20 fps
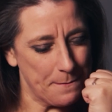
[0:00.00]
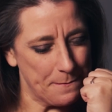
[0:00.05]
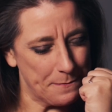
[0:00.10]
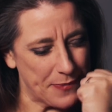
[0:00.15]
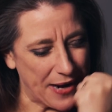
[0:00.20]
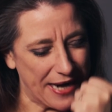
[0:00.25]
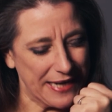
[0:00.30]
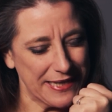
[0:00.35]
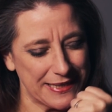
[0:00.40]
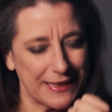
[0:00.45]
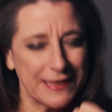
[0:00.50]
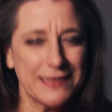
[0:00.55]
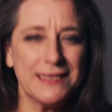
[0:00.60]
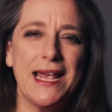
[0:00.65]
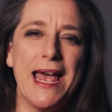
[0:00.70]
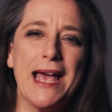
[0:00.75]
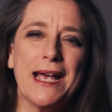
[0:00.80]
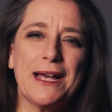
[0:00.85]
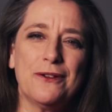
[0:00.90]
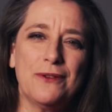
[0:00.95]
biting
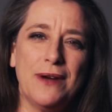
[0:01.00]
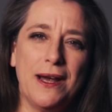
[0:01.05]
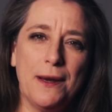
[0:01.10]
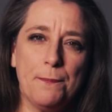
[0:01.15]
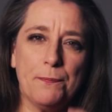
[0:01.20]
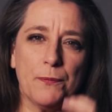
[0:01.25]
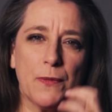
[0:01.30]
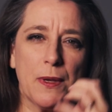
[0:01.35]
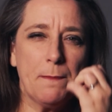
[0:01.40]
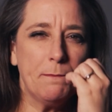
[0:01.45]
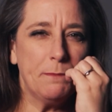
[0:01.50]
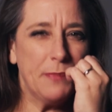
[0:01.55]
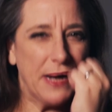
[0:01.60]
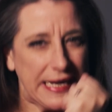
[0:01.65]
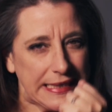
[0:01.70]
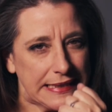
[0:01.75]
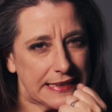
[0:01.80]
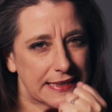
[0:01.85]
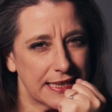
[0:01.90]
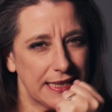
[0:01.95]
attack, right? You
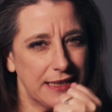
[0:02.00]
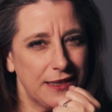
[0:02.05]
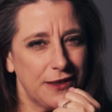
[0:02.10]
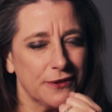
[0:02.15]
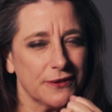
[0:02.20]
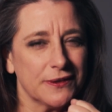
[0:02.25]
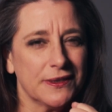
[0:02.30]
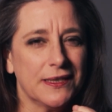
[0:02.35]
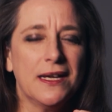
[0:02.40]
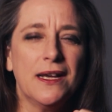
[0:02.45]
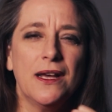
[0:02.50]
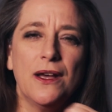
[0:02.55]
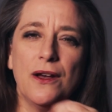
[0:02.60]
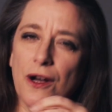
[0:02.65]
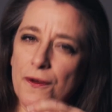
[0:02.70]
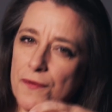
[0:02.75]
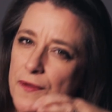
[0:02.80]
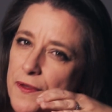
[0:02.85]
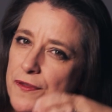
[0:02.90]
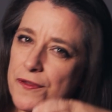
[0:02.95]
bite down
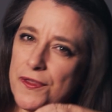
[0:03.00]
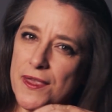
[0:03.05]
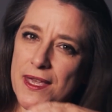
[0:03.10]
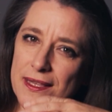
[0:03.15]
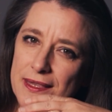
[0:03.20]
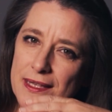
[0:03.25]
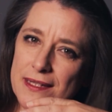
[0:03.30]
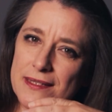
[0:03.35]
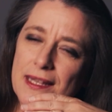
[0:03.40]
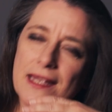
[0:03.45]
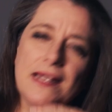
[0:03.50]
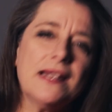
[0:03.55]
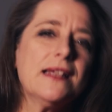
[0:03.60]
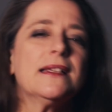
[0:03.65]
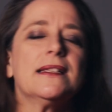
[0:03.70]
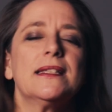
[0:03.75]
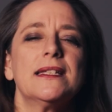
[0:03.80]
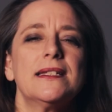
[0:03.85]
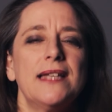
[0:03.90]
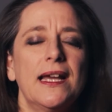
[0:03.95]
on the thing that's
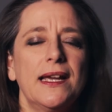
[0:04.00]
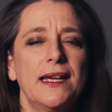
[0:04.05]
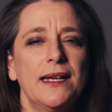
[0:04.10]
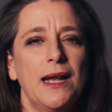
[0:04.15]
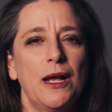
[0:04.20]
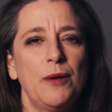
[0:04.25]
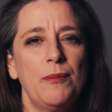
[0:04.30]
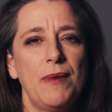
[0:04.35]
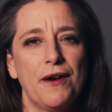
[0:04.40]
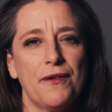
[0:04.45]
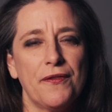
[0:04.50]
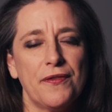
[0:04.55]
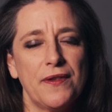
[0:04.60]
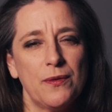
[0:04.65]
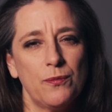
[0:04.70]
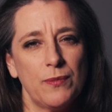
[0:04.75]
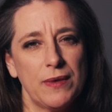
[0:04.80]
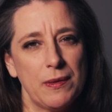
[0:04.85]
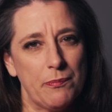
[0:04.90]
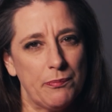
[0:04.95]
stuck in our mouth,
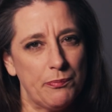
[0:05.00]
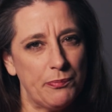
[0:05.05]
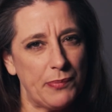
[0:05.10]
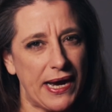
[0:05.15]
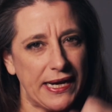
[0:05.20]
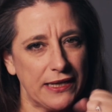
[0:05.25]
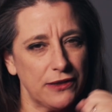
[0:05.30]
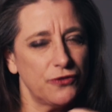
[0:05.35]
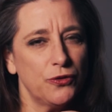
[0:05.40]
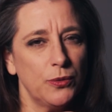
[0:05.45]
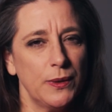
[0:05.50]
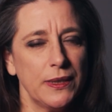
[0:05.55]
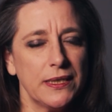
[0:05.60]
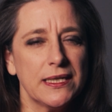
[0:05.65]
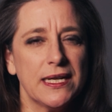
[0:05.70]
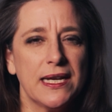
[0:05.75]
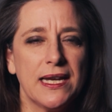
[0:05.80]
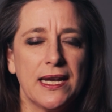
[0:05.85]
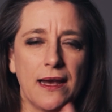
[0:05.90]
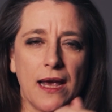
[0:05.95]
and we bite through it
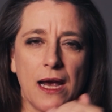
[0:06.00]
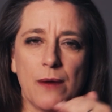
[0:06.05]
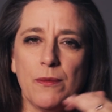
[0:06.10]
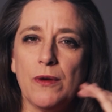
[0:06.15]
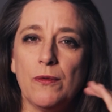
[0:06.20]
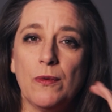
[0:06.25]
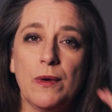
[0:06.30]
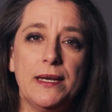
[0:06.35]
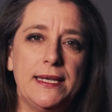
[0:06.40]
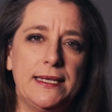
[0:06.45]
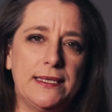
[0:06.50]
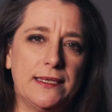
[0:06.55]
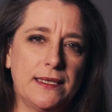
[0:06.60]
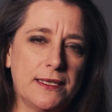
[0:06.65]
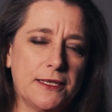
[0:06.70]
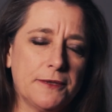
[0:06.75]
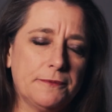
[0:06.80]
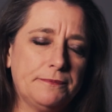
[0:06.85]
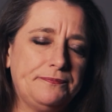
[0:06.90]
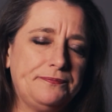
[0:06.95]
and we release
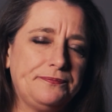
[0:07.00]
it.